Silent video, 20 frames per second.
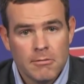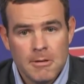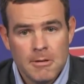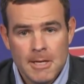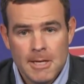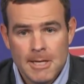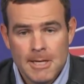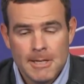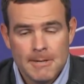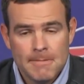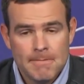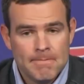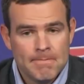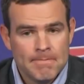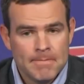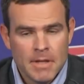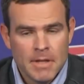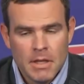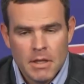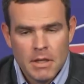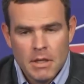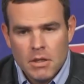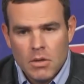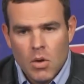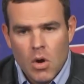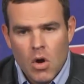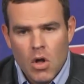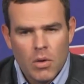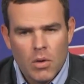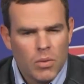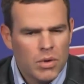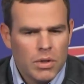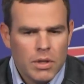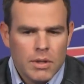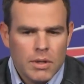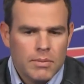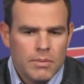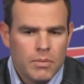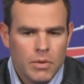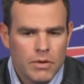And, you know, all I
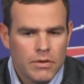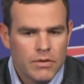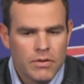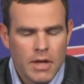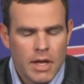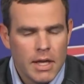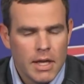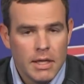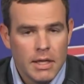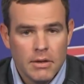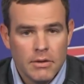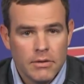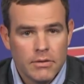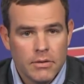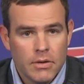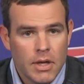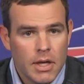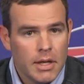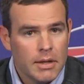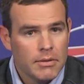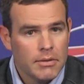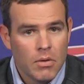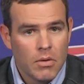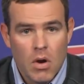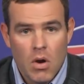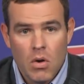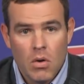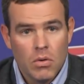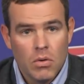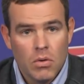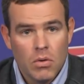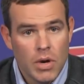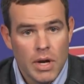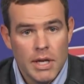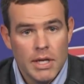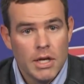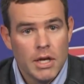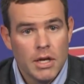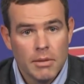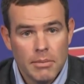really would say is that they're all
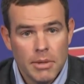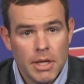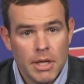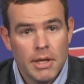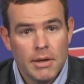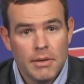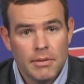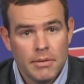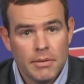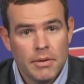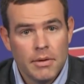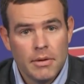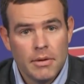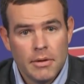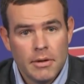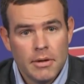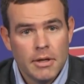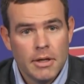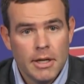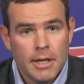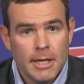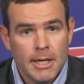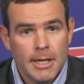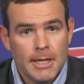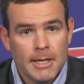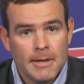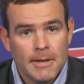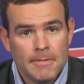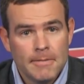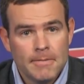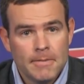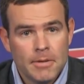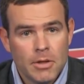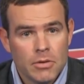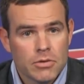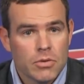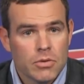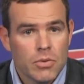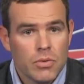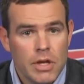great young men, and
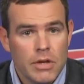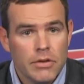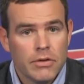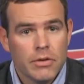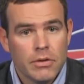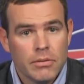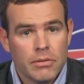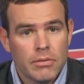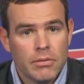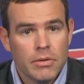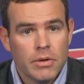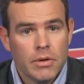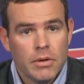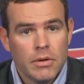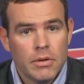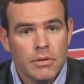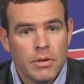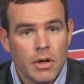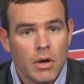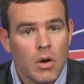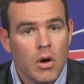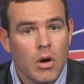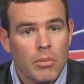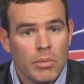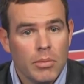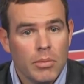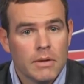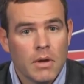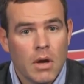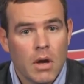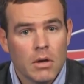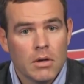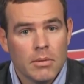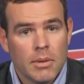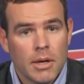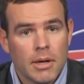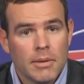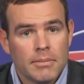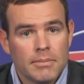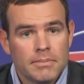there's a reason they're all being talked
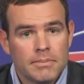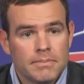about.